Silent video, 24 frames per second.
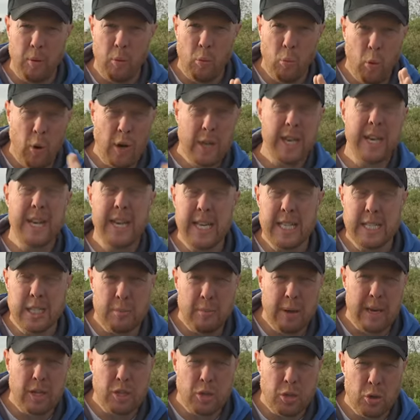But what you need to
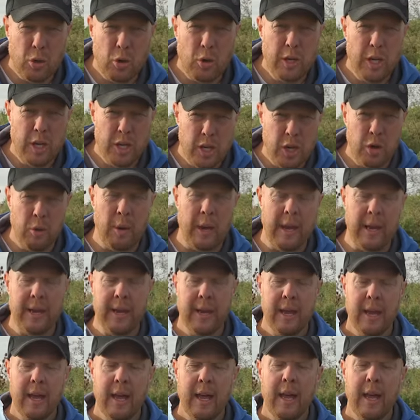make sure you're doing